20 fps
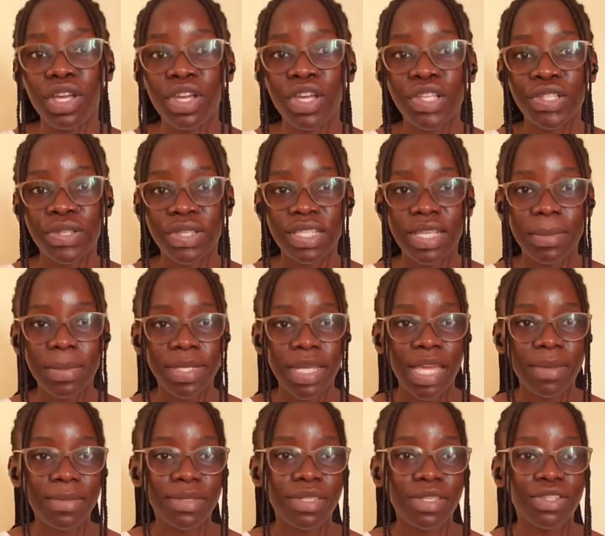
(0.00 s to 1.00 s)
So
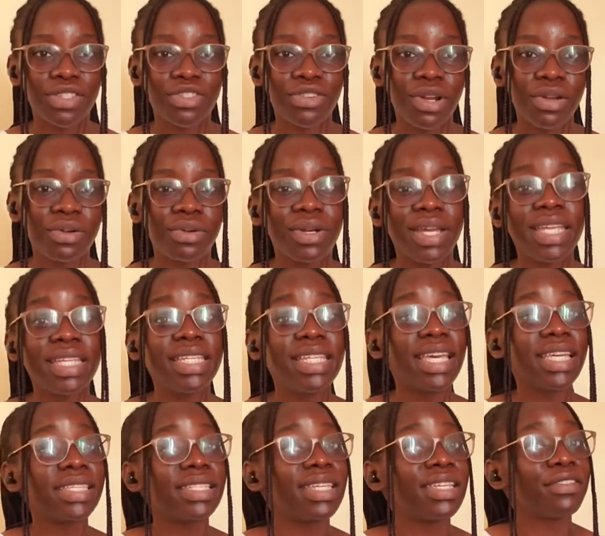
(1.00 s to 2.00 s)
sometimes the struggle, and
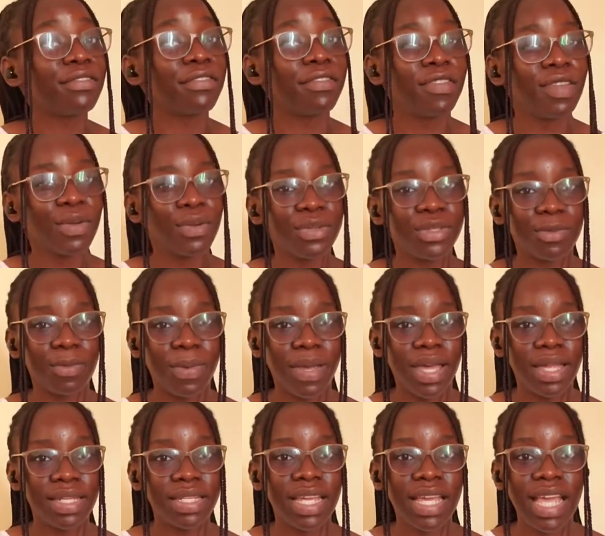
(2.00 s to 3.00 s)
yes, it feels
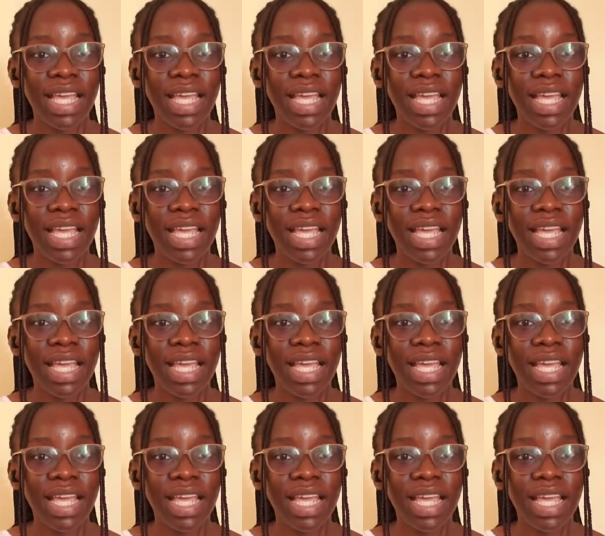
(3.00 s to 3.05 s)
bad.